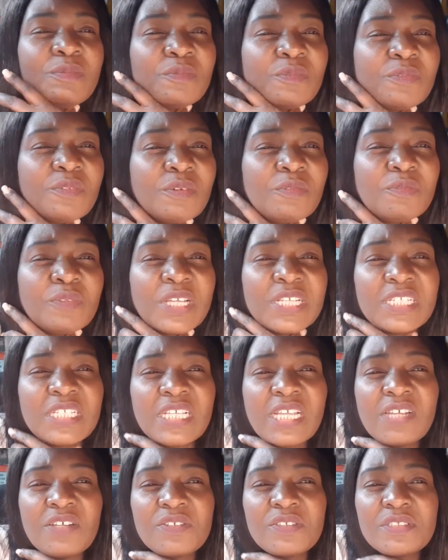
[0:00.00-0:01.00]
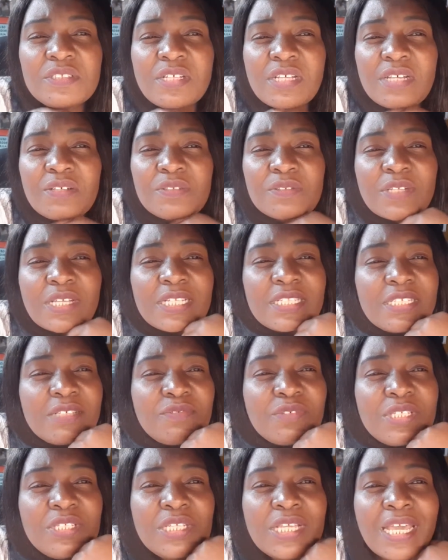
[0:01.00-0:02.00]
from finding out how to cut the
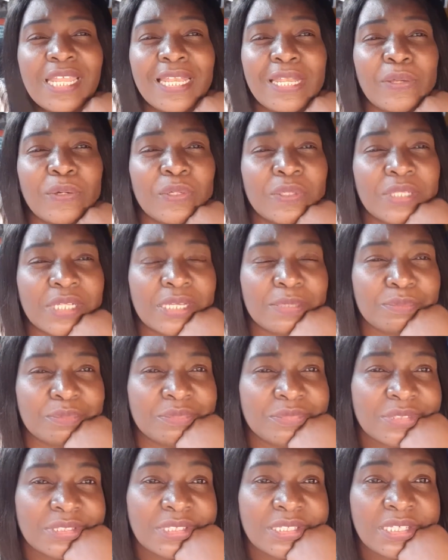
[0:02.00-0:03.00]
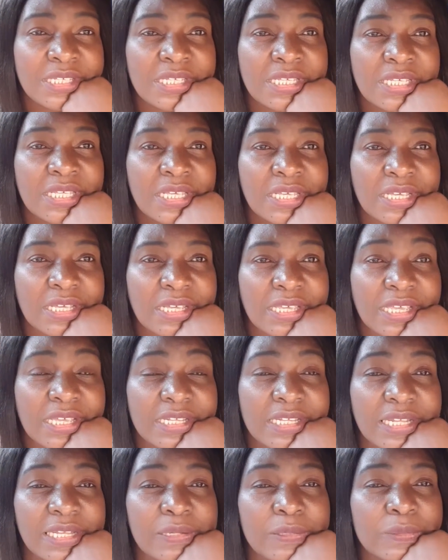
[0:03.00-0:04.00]
video alone. I
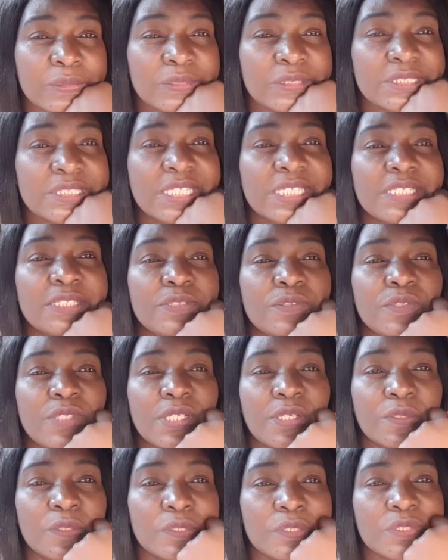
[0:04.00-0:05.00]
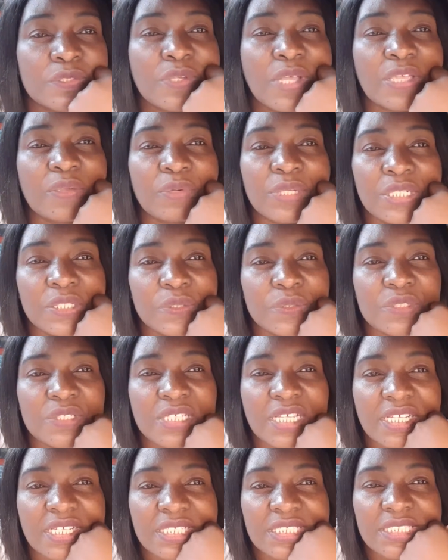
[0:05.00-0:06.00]
had a long day today also. I went to
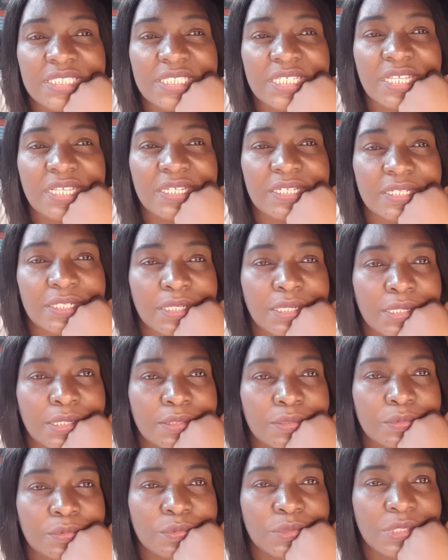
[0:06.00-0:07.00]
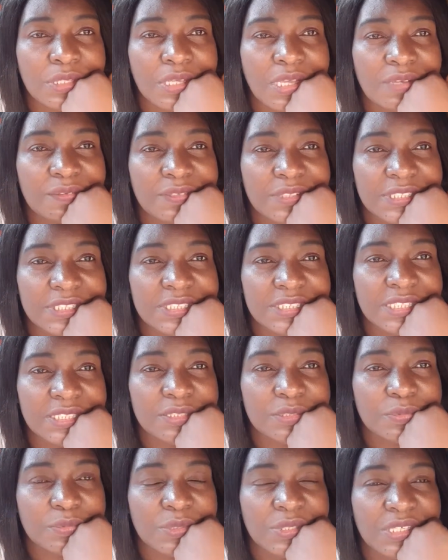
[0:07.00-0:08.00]
church, and after church,
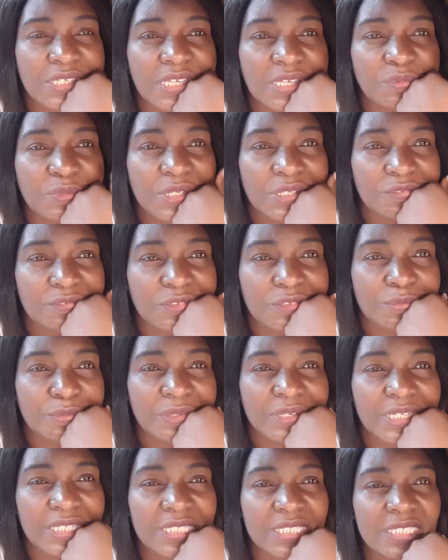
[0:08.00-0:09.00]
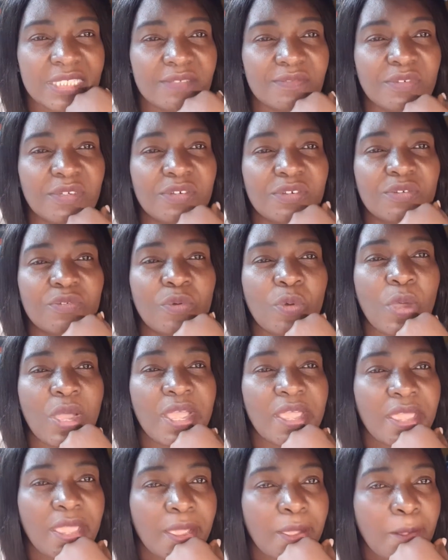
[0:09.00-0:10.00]
we went for practice for choir,